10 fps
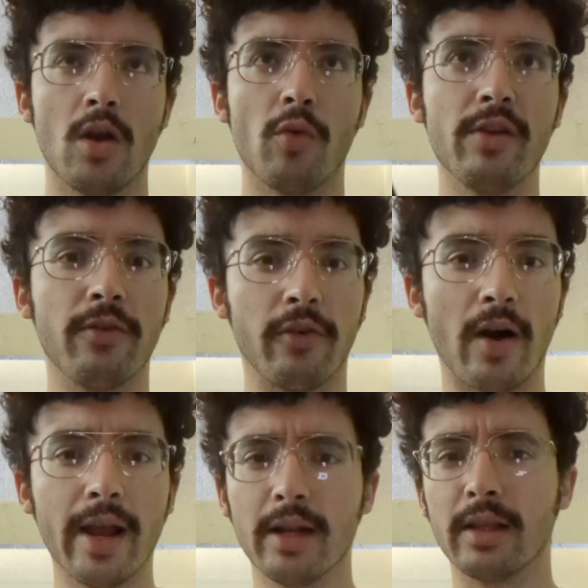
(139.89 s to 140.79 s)
We
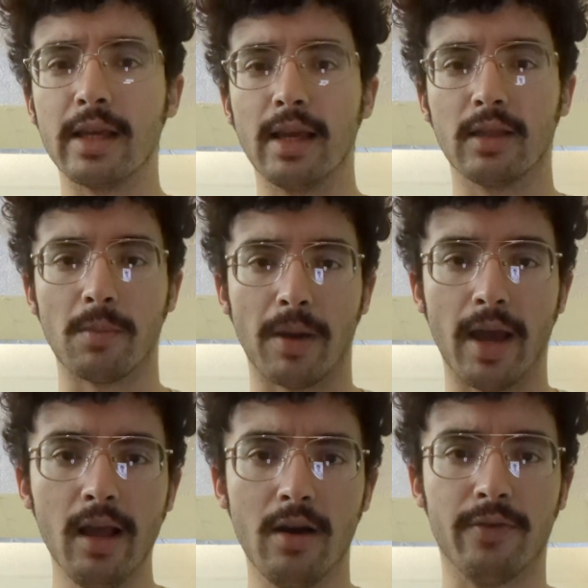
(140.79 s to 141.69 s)
finally get the
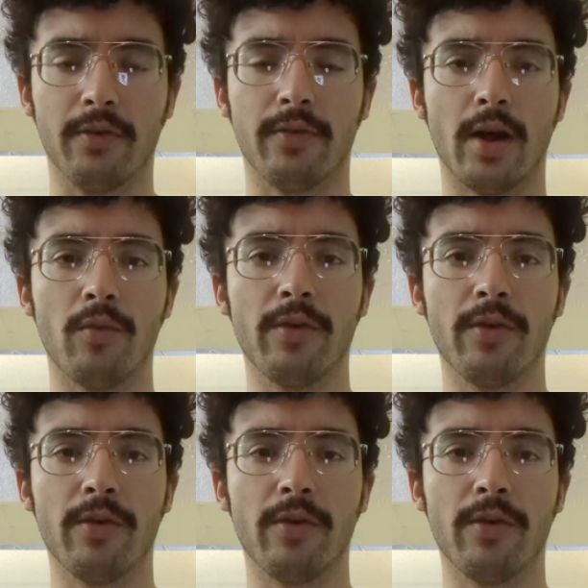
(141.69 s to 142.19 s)
payoff of that.